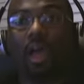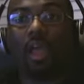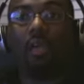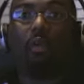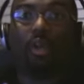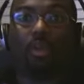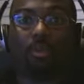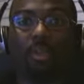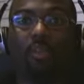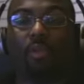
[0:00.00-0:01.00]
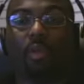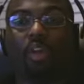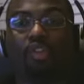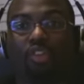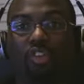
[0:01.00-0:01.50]
I want to believe we're
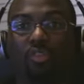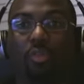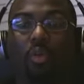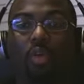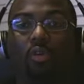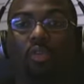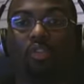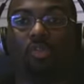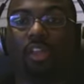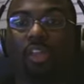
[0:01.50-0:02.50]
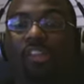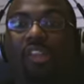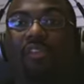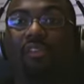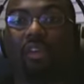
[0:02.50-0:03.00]
watching a sport, which
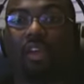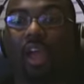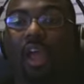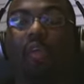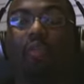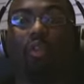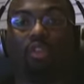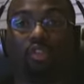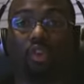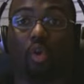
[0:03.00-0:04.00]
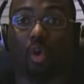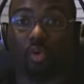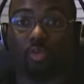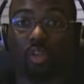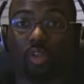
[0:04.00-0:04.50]
means if a guy wants to go
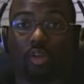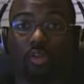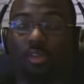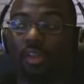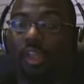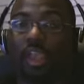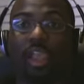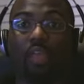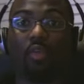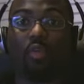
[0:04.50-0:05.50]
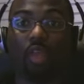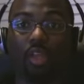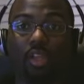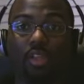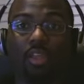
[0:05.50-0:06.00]
out there and
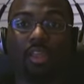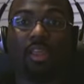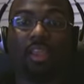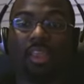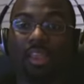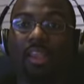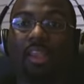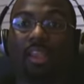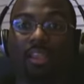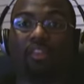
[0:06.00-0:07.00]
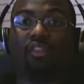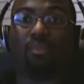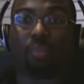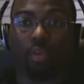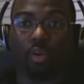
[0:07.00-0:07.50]
win in his
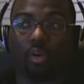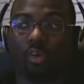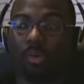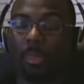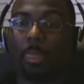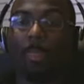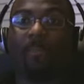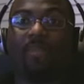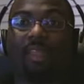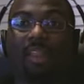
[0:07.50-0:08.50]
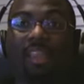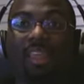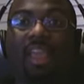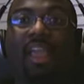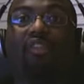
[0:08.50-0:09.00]
sport, then
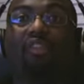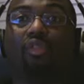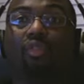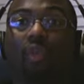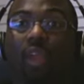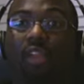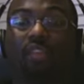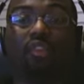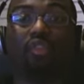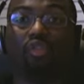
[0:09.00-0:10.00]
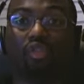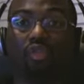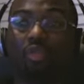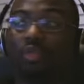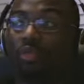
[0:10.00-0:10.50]
he has the right to
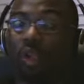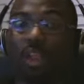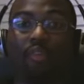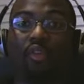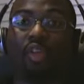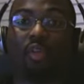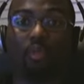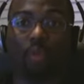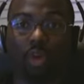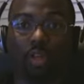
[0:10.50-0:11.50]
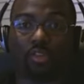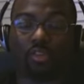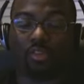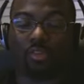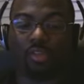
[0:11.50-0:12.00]
do whatever he
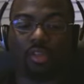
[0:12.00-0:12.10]
wants.